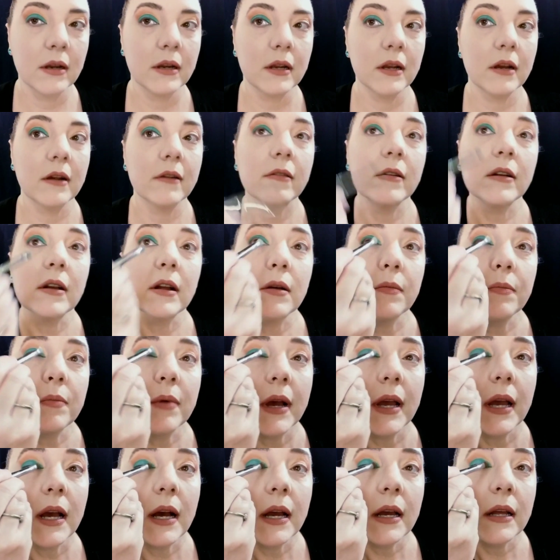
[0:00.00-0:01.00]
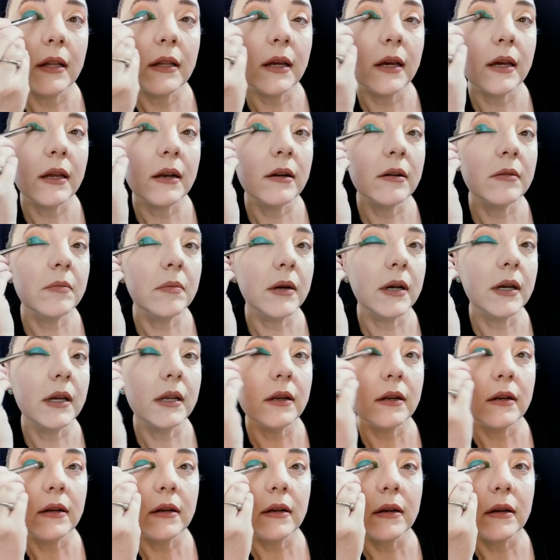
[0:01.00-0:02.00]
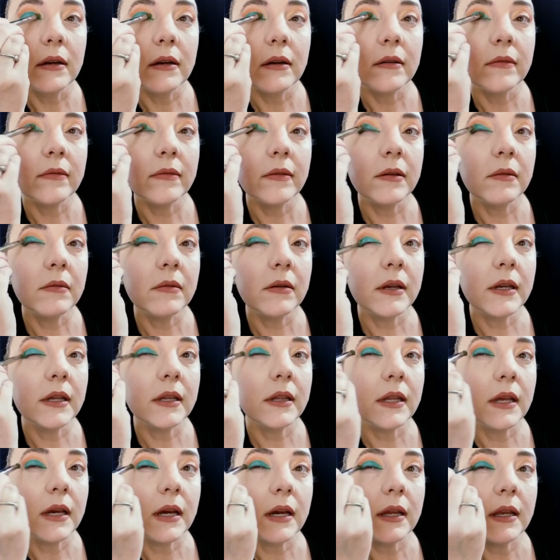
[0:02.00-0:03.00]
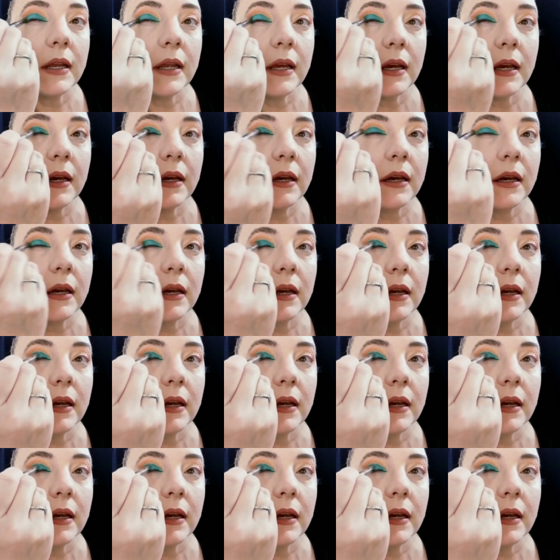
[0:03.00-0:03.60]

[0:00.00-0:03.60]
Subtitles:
covered up by eyeliner, but we will get the idea.